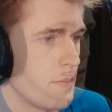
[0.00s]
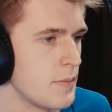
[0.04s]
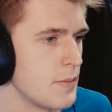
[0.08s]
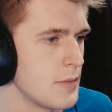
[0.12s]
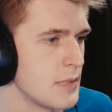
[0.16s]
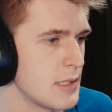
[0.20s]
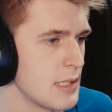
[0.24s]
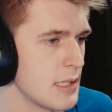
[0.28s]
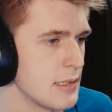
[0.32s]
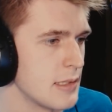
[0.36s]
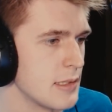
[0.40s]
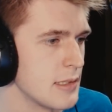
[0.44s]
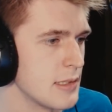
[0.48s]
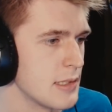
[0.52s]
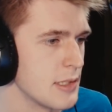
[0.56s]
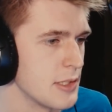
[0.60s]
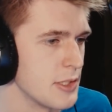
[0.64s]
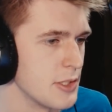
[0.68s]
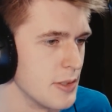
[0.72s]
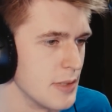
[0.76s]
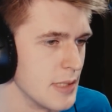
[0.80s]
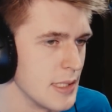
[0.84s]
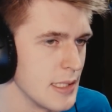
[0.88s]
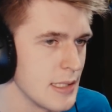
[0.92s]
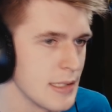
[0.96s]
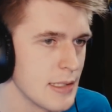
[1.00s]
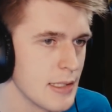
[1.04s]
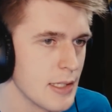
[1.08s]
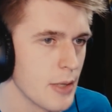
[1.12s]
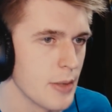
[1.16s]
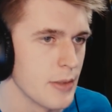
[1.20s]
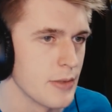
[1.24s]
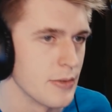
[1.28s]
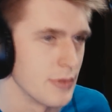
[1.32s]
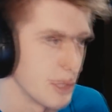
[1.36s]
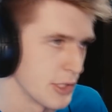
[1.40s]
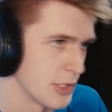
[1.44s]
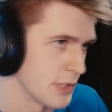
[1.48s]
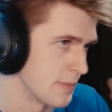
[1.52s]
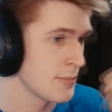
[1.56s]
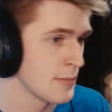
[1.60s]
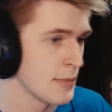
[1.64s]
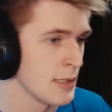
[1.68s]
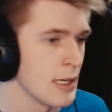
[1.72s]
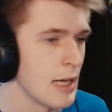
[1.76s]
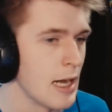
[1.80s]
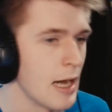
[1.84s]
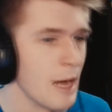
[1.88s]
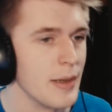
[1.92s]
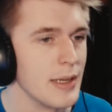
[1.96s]
Sentences you need to know in Russian.
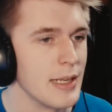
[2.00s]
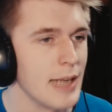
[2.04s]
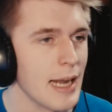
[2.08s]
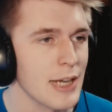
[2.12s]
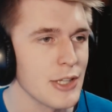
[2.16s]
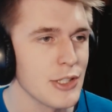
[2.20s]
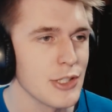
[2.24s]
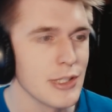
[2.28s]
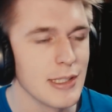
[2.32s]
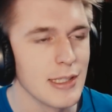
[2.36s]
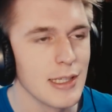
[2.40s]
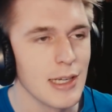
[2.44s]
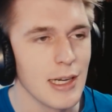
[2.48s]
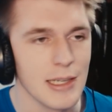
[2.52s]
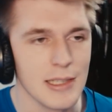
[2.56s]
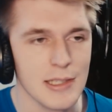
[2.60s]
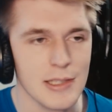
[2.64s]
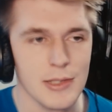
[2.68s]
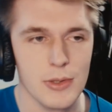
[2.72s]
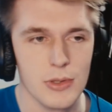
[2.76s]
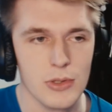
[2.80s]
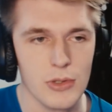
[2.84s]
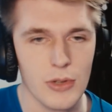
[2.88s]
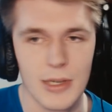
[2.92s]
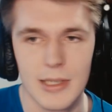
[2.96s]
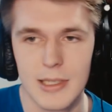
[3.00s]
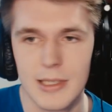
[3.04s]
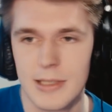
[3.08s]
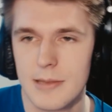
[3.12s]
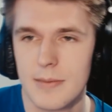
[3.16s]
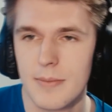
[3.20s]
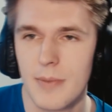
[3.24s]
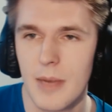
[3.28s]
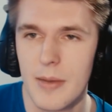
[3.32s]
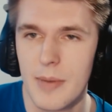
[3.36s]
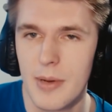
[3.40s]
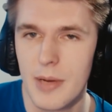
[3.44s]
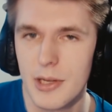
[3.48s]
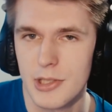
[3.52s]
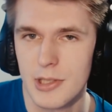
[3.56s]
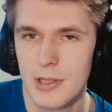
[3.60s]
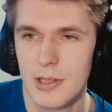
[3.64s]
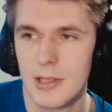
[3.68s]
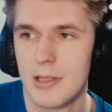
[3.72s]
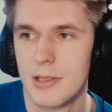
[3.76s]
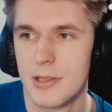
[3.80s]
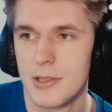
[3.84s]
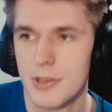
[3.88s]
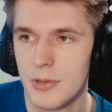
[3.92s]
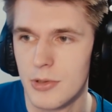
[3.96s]
I mean, actually the guy's Ukrainian. Maybe I should learn
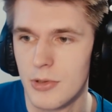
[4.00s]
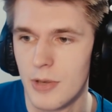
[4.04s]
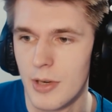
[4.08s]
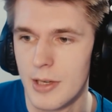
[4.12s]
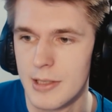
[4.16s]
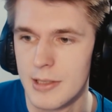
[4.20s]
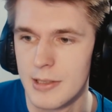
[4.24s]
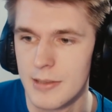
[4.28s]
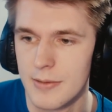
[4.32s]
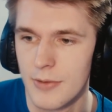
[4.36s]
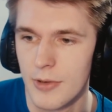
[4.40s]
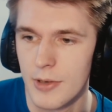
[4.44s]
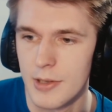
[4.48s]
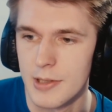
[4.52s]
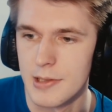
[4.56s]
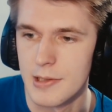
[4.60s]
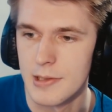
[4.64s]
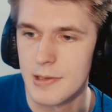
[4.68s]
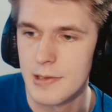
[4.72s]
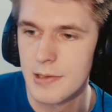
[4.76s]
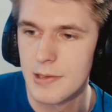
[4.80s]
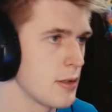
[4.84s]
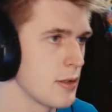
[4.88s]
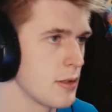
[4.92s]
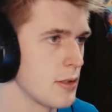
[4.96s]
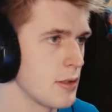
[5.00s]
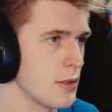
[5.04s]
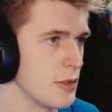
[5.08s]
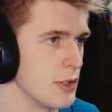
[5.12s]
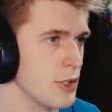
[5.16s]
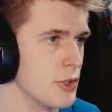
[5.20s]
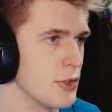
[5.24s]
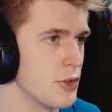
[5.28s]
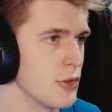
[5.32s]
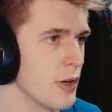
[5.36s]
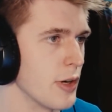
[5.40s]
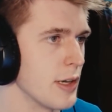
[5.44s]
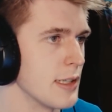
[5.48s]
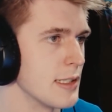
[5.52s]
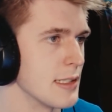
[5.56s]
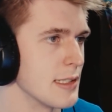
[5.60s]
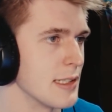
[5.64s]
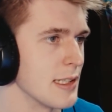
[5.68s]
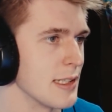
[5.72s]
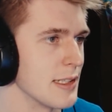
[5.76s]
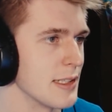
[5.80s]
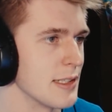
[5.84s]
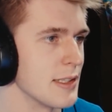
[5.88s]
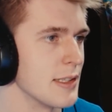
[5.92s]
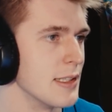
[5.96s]
Ukrainian phrases. Ukraine is
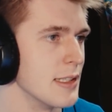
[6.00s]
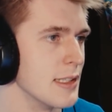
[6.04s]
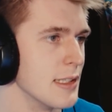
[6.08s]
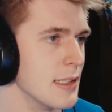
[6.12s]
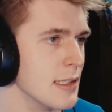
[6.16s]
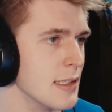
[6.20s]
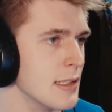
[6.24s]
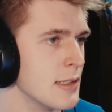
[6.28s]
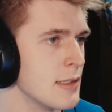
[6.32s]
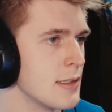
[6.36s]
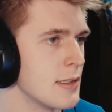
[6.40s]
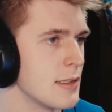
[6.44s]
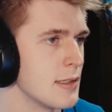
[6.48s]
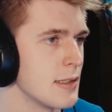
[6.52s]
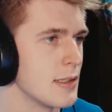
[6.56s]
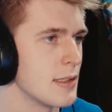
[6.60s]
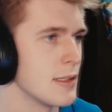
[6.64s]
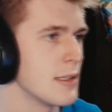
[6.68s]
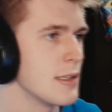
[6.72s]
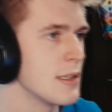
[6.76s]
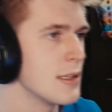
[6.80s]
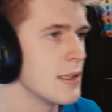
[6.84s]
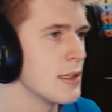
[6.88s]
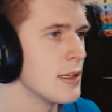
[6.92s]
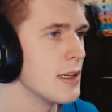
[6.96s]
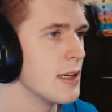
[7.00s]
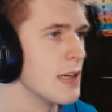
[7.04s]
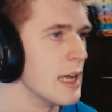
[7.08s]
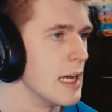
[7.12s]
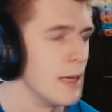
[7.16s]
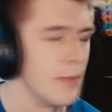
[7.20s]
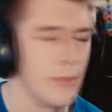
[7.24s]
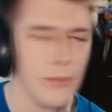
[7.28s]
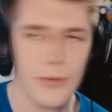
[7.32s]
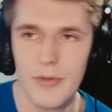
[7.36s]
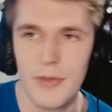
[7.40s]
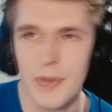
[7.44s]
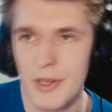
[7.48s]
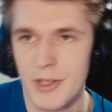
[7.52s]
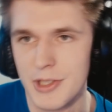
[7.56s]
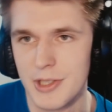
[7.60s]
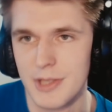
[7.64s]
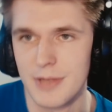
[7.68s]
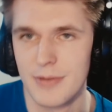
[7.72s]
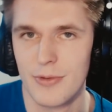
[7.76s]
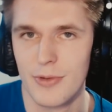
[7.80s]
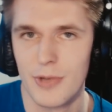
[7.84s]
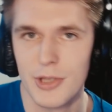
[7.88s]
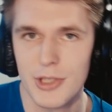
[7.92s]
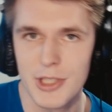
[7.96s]
like the hip version of
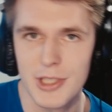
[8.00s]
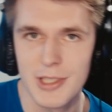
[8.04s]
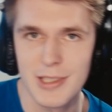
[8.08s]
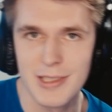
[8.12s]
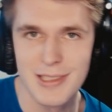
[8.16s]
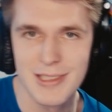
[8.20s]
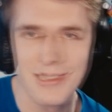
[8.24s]
Russia.